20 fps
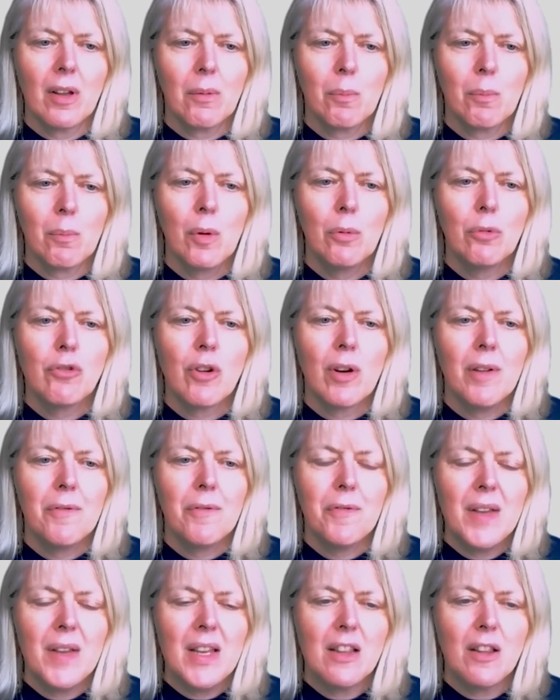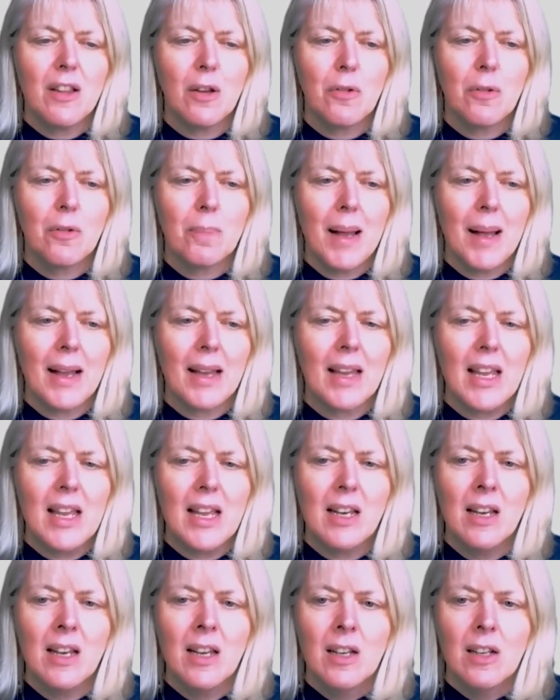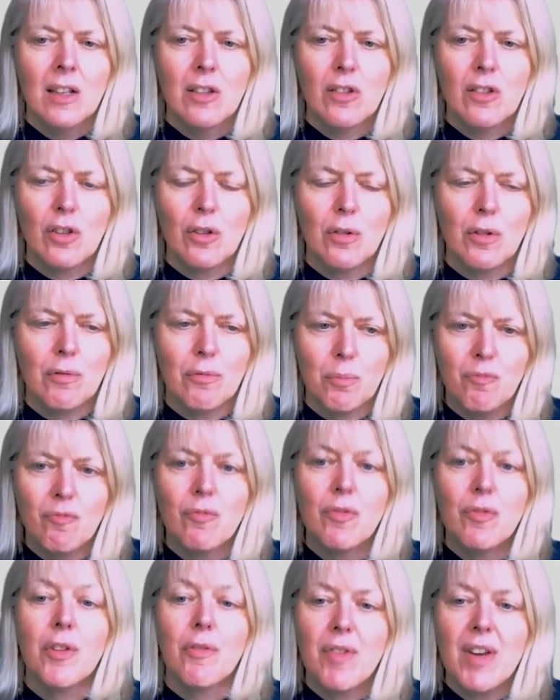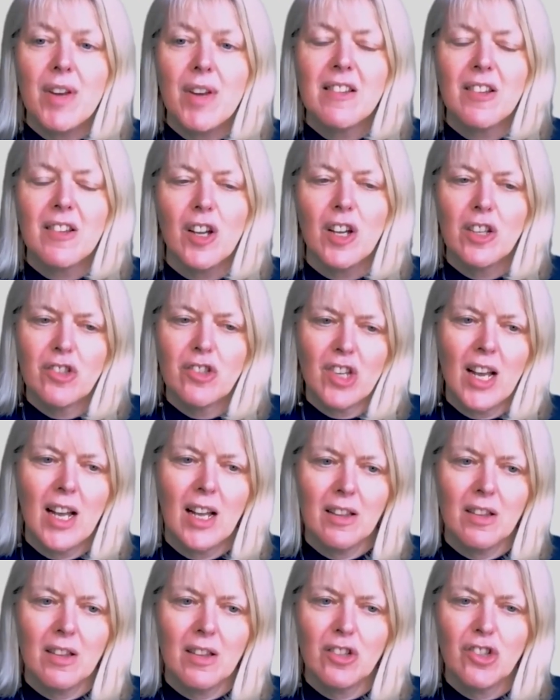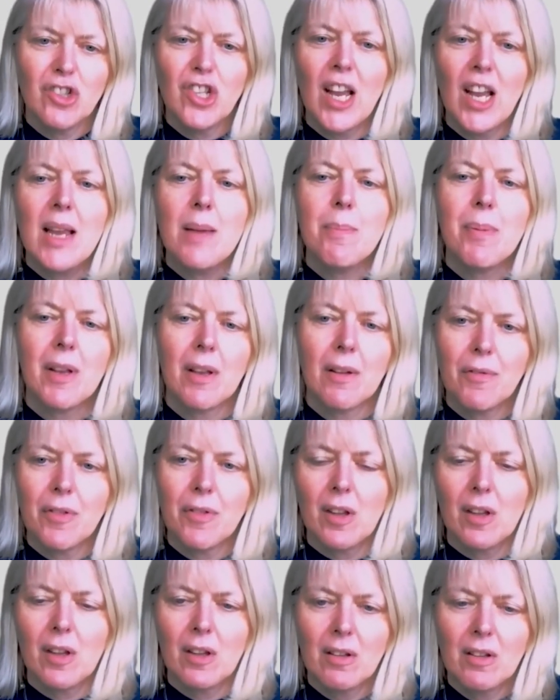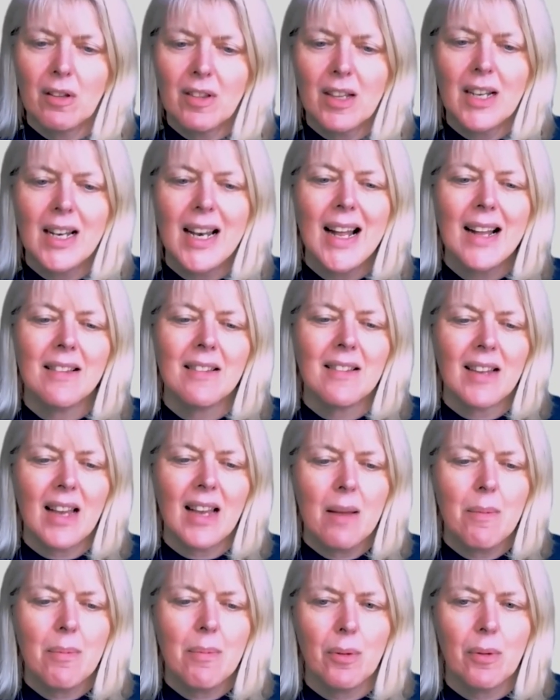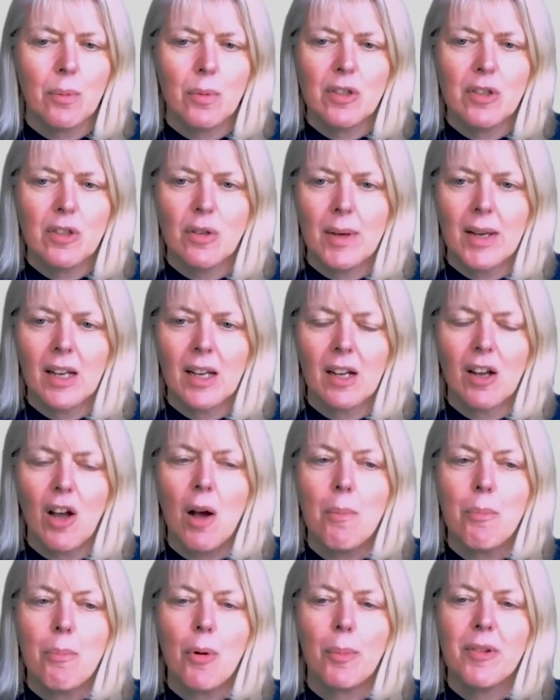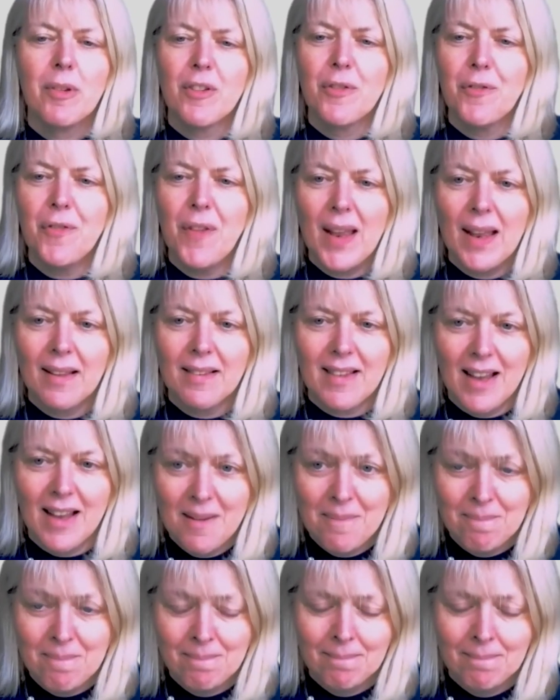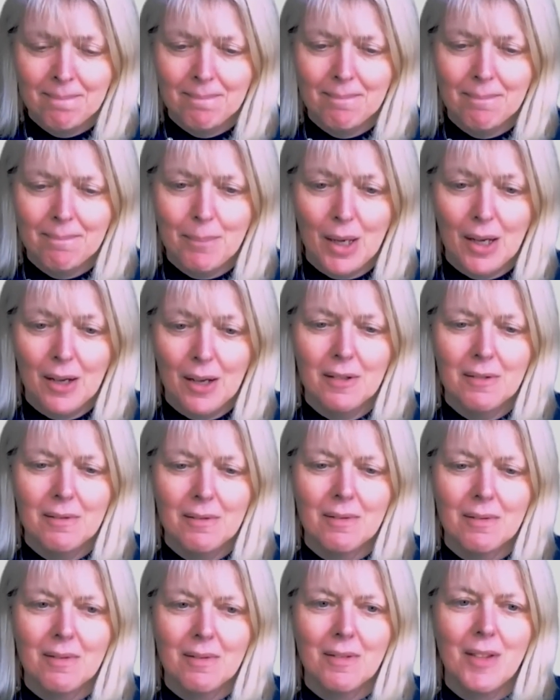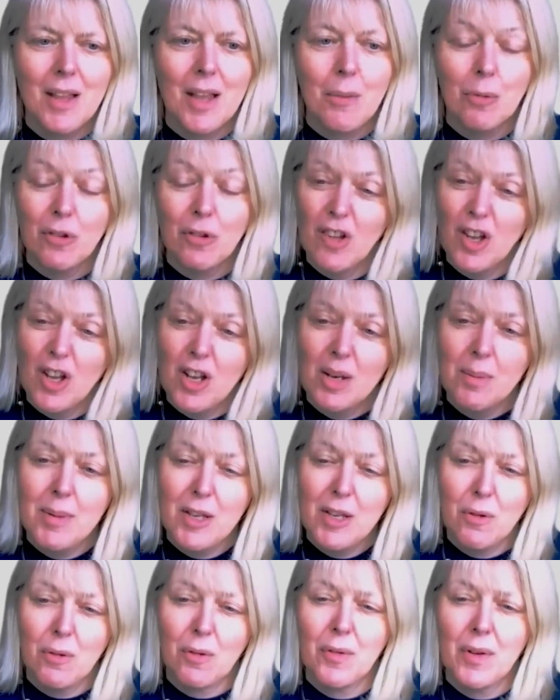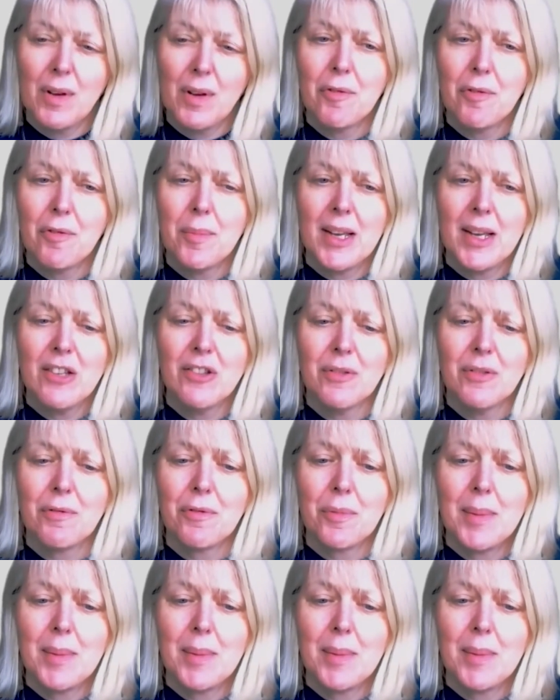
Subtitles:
try and feed those back in to the research and the shaping of the landscape that we're doing. Can't promise to fix it, but it would certainly be useful information for me.